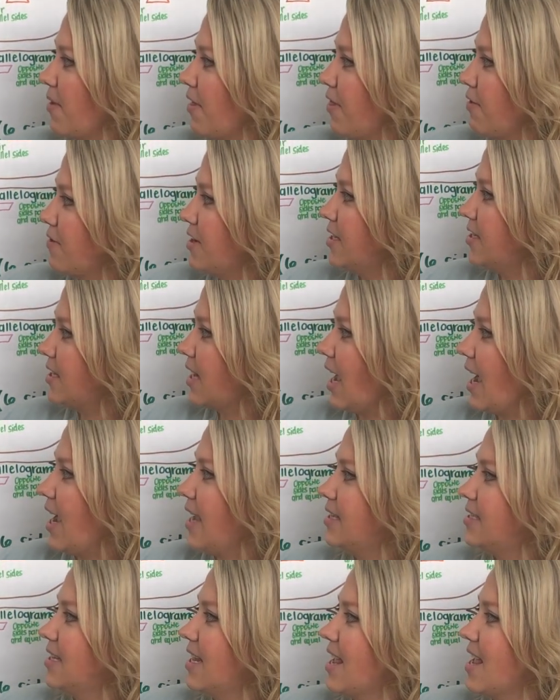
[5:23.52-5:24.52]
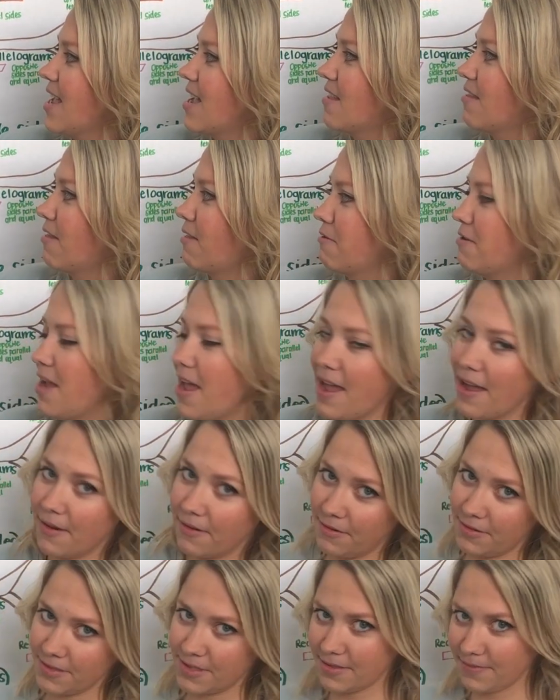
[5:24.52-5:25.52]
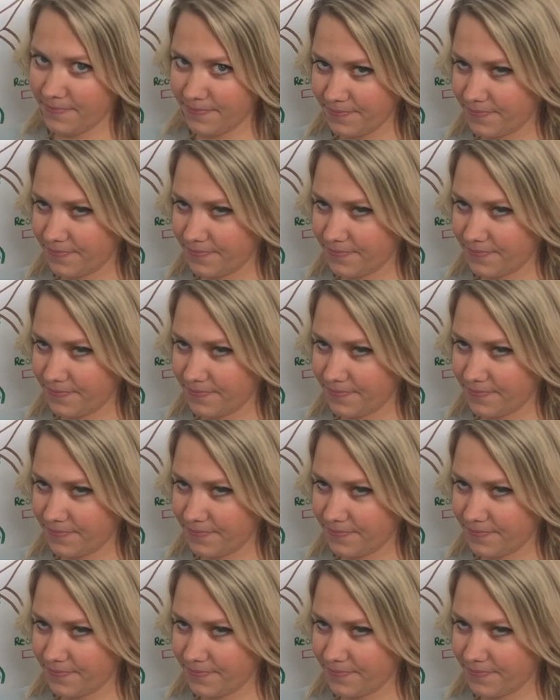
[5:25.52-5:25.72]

with 3 sides and 3 angles.